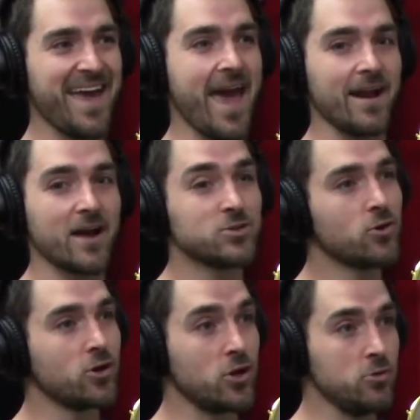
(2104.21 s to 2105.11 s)
And I
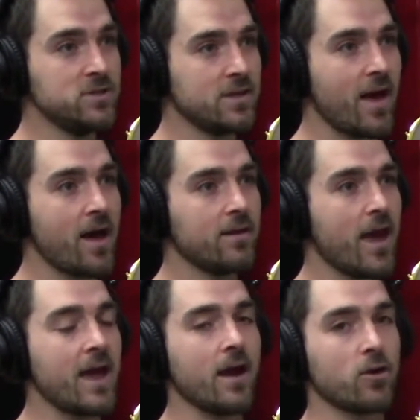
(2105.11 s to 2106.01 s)
started using that,
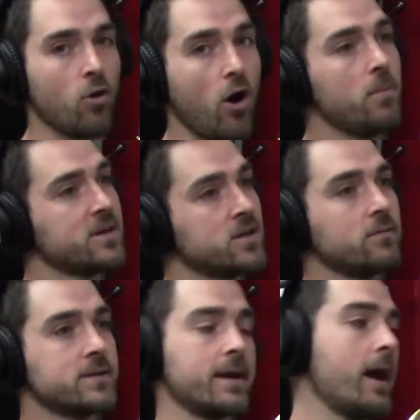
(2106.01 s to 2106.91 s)
and I caught
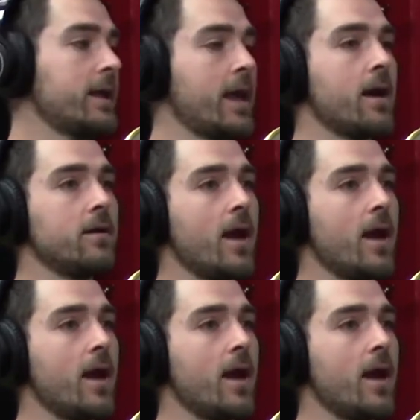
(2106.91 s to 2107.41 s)
myself saying I can't,